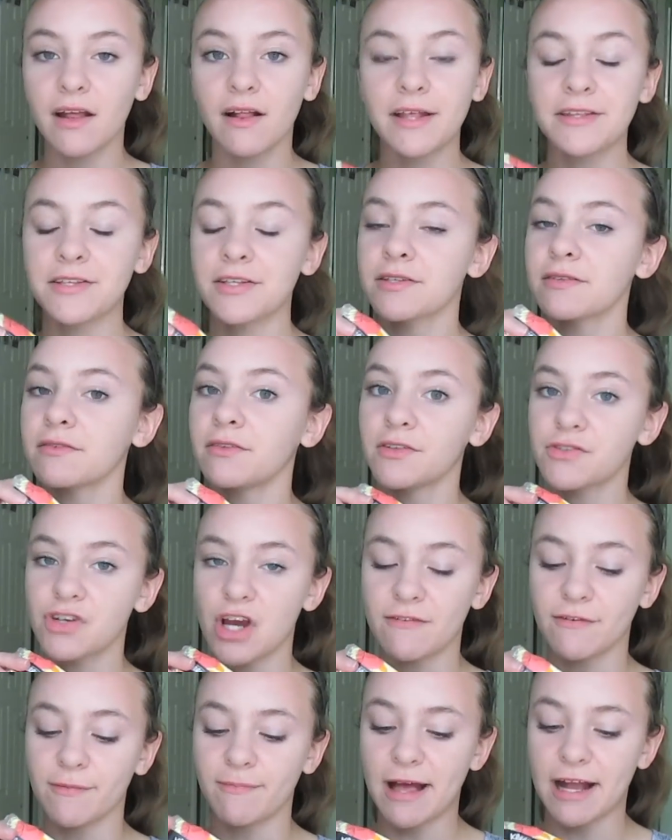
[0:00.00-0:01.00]
It's just a little
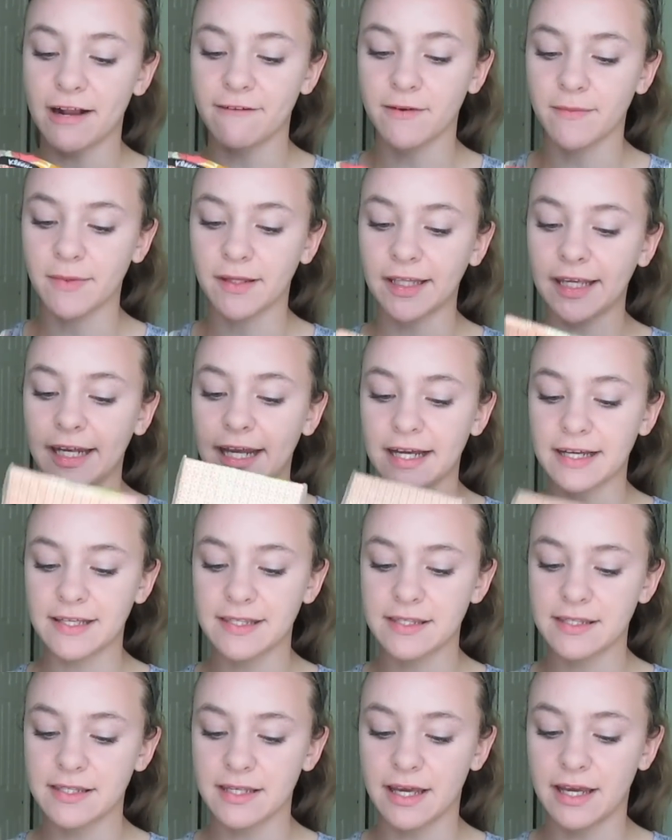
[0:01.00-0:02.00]
travel pack from
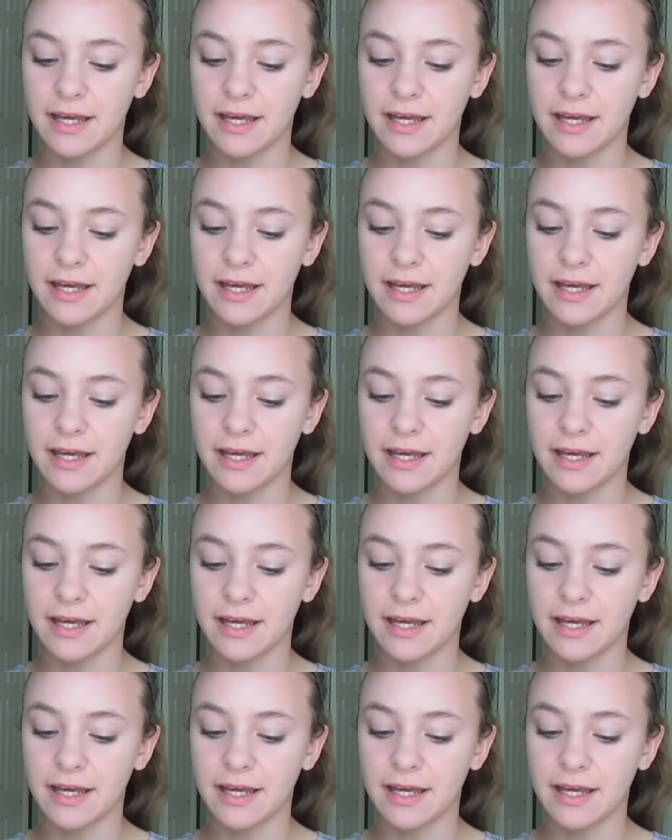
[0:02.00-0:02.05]
Kleenex,